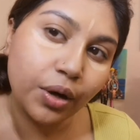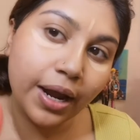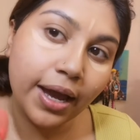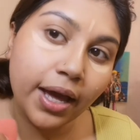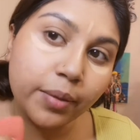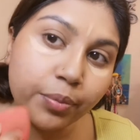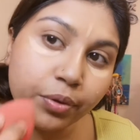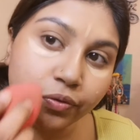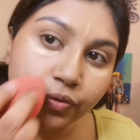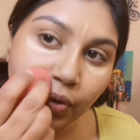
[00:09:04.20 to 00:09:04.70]
I
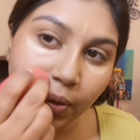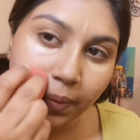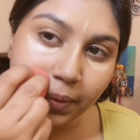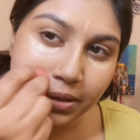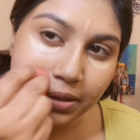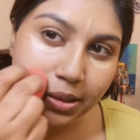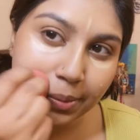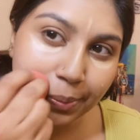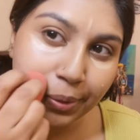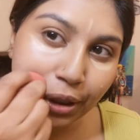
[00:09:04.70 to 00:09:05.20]
had before
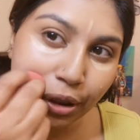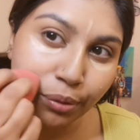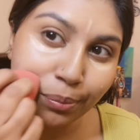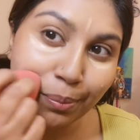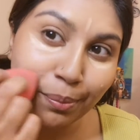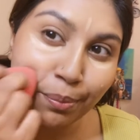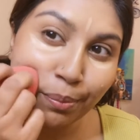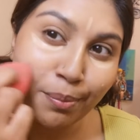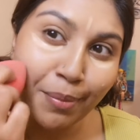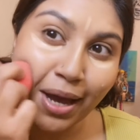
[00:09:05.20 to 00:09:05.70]
was a
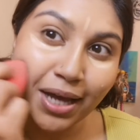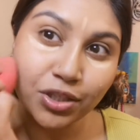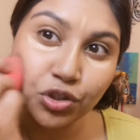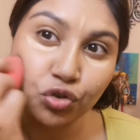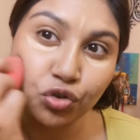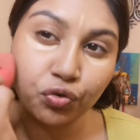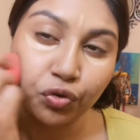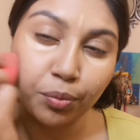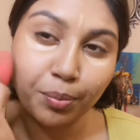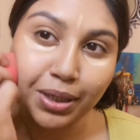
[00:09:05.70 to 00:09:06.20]
better match
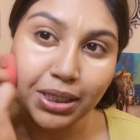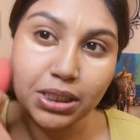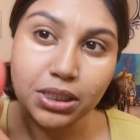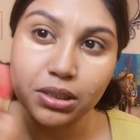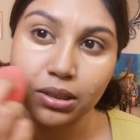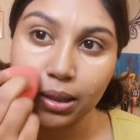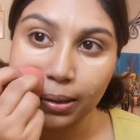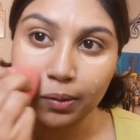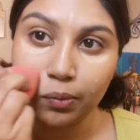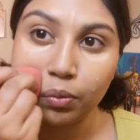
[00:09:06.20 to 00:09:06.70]
for my
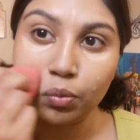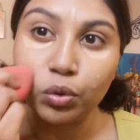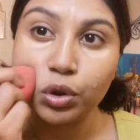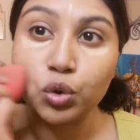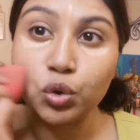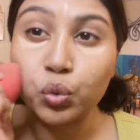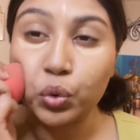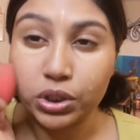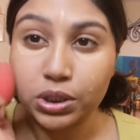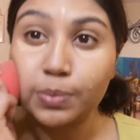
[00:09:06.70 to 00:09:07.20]
skin,
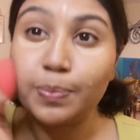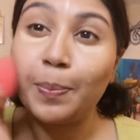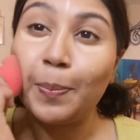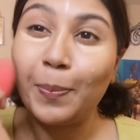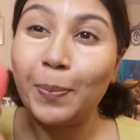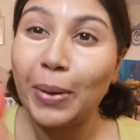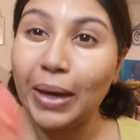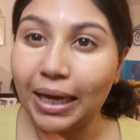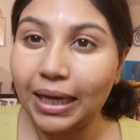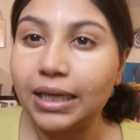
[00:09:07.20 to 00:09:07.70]
which was
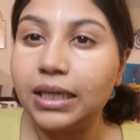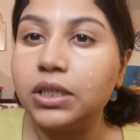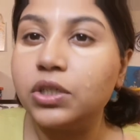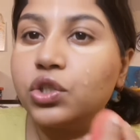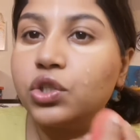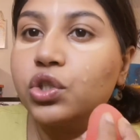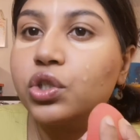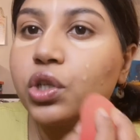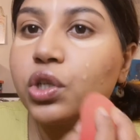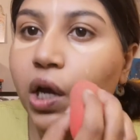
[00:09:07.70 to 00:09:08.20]

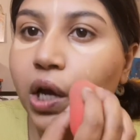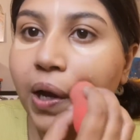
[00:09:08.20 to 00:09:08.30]
beige.